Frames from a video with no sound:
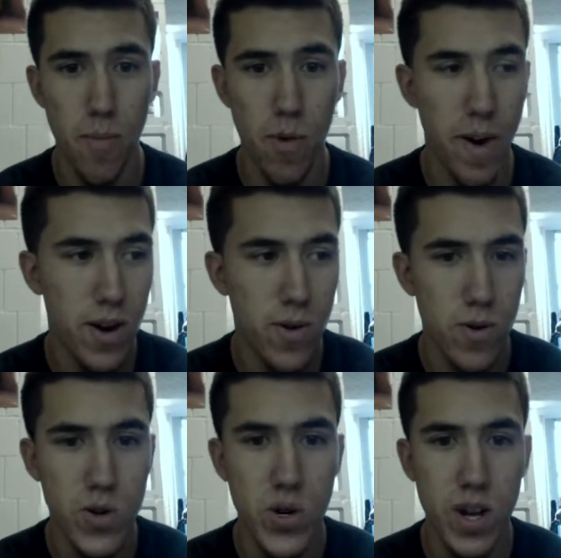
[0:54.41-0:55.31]
What
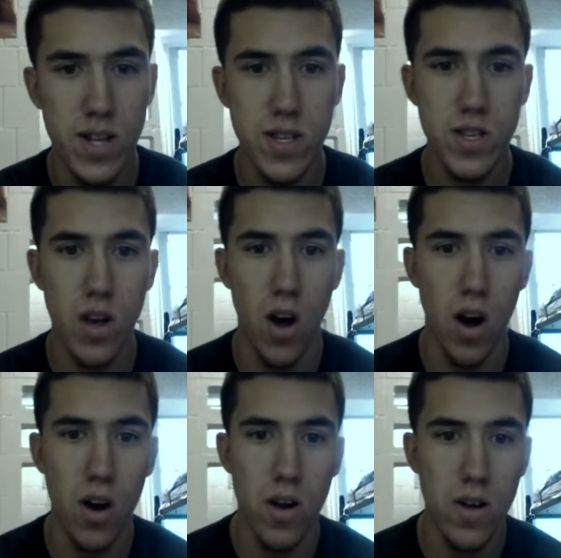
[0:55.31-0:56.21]
macronutrients
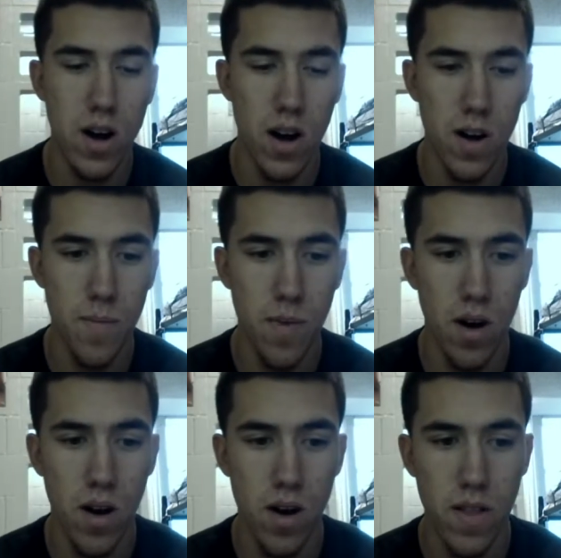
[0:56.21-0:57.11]
are
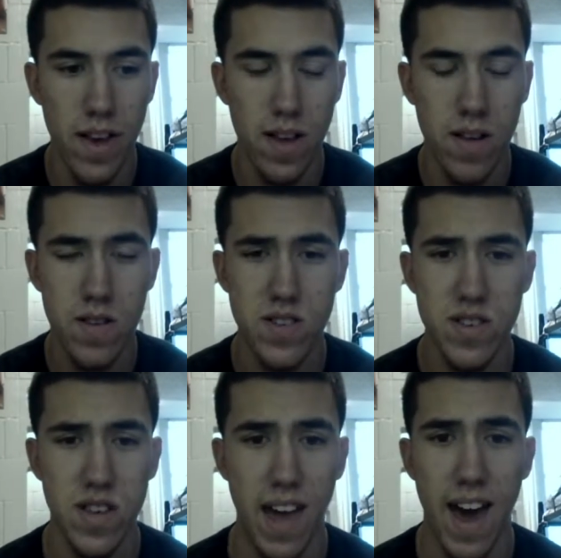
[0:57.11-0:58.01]
like
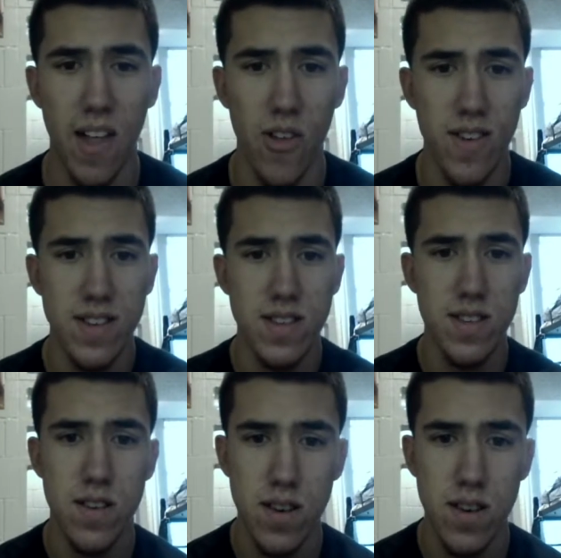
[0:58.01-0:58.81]
just the calories,